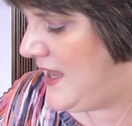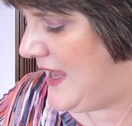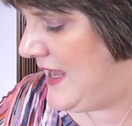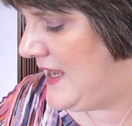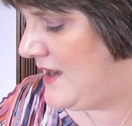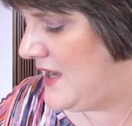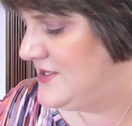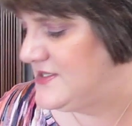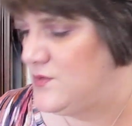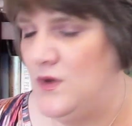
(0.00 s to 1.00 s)
and I
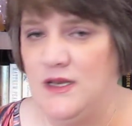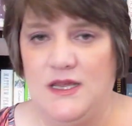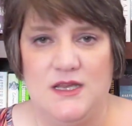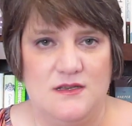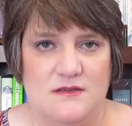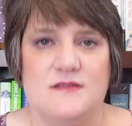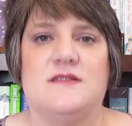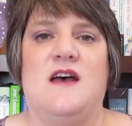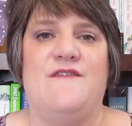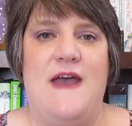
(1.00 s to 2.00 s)
just want to get
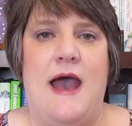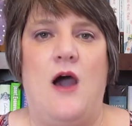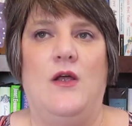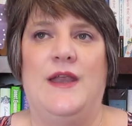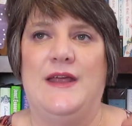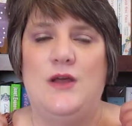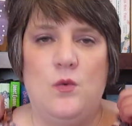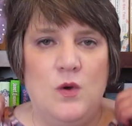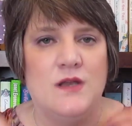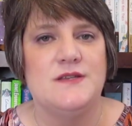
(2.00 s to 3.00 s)
stuff out and I
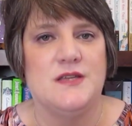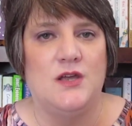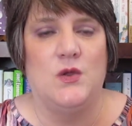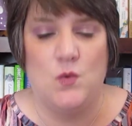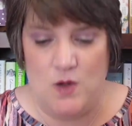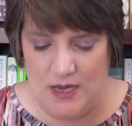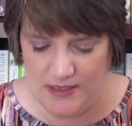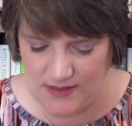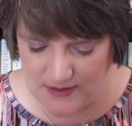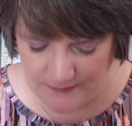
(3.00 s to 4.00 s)
don't want it to go to
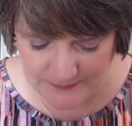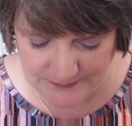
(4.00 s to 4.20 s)
waste.